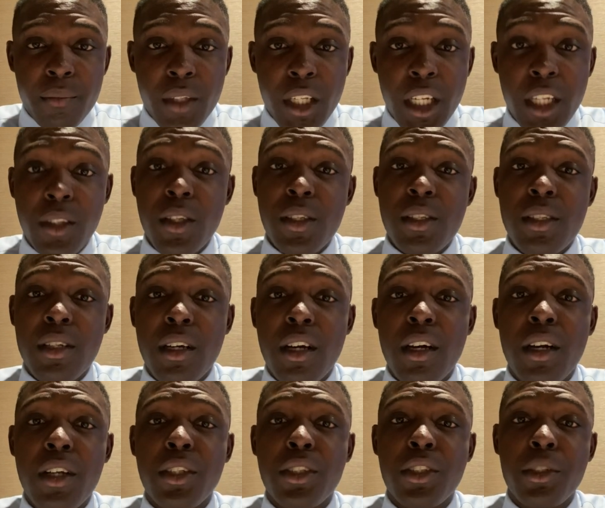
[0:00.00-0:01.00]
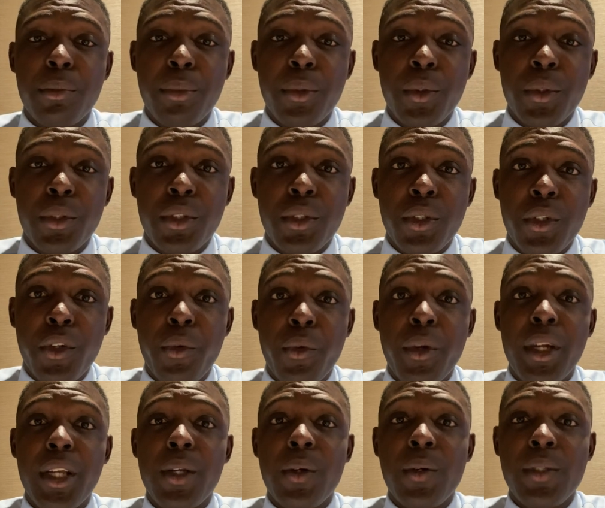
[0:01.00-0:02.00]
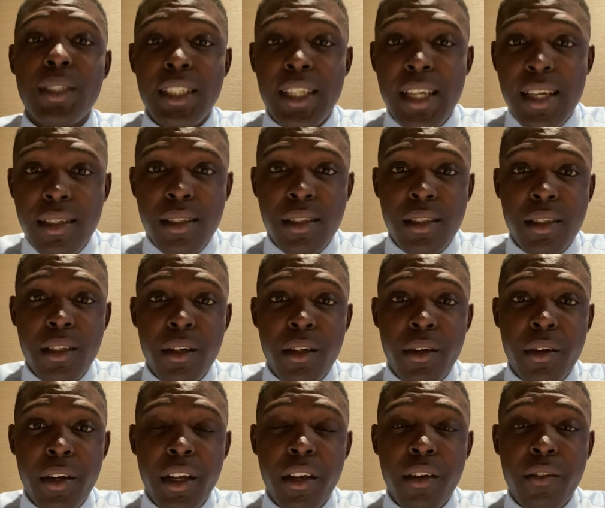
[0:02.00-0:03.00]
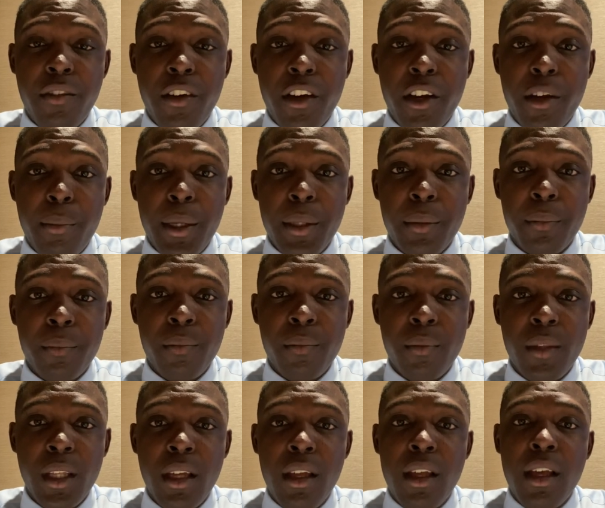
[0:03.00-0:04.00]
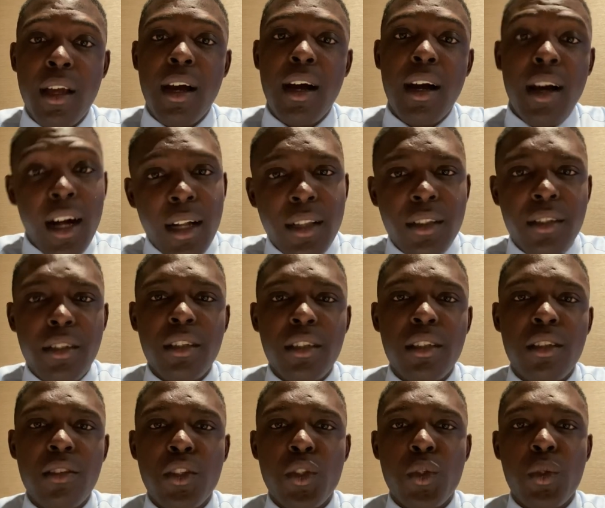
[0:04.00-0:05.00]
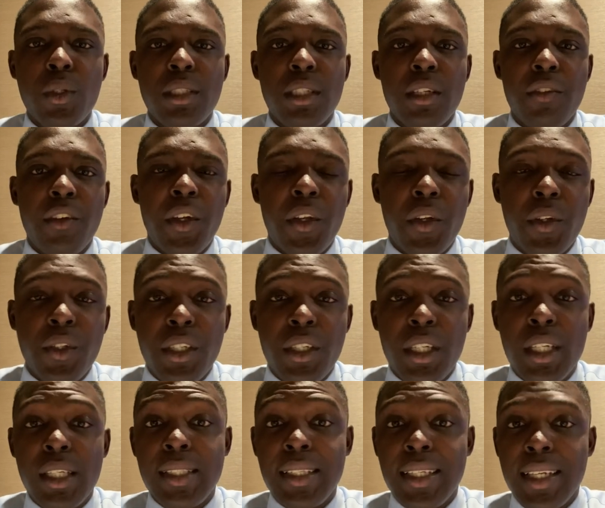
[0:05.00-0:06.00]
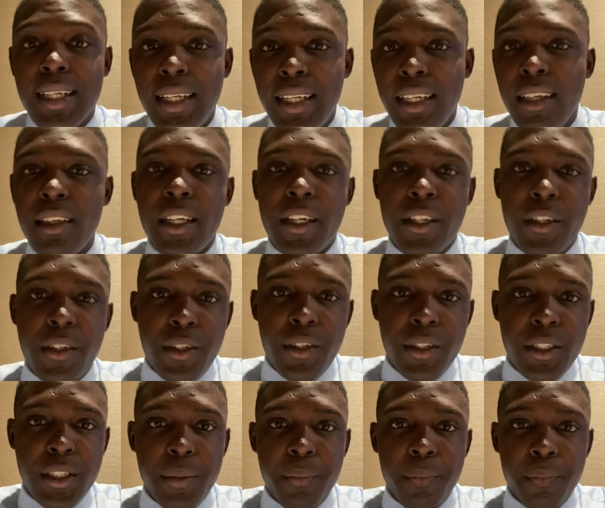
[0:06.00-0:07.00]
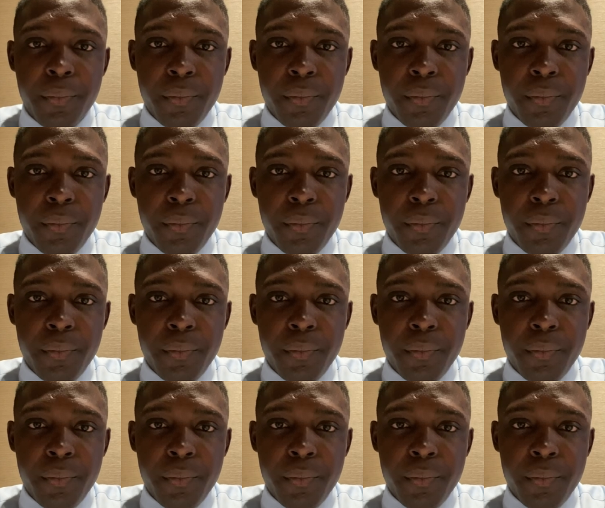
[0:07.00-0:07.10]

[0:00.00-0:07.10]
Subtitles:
It doesn't contribute to greenhouse gases in our environment. Alternative source of energy is clean energy.